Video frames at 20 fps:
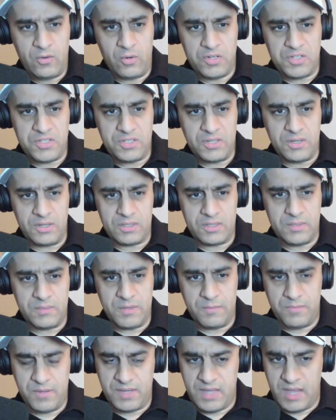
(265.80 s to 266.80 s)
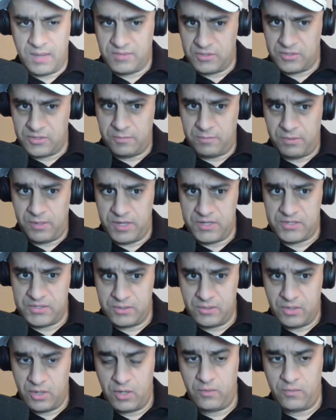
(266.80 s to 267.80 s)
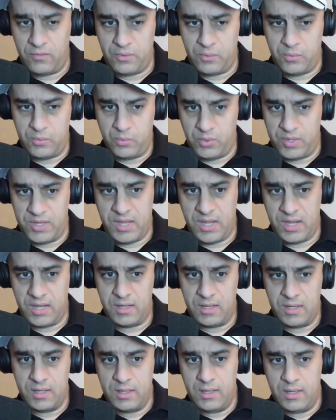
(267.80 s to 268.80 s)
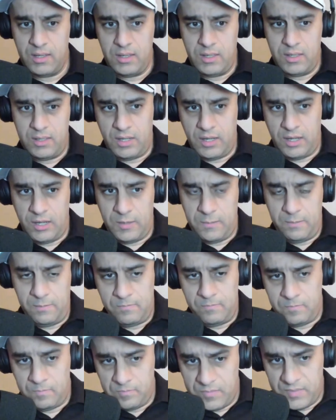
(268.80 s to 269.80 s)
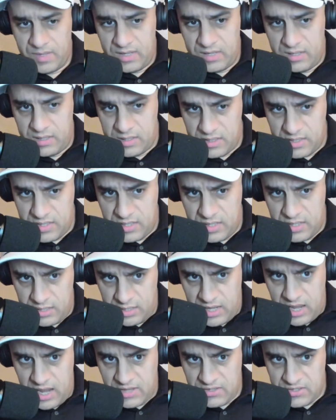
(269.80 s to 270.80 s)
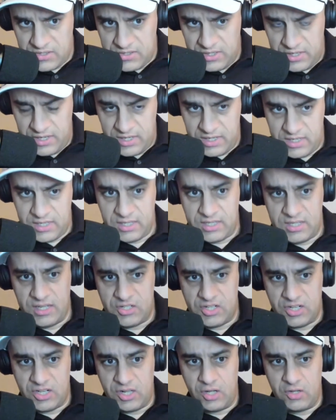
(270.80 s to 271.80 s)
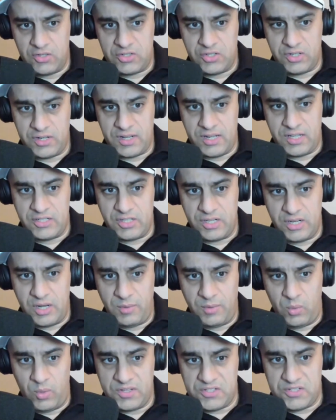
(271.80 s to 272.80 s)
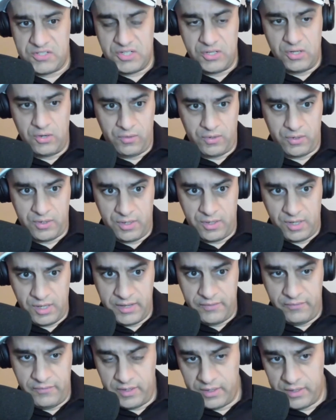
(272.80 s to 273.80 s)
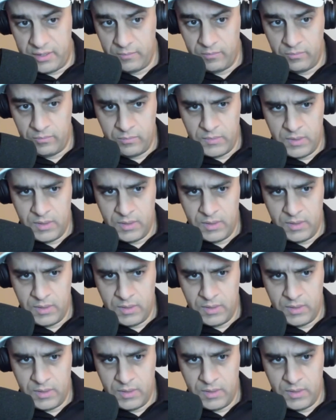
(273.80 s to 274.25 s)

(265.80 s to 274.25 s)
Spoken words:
course, some of the big games that took place over the weekend. Um, Kansas City inching closer to clinching the number one seed over Cleveland.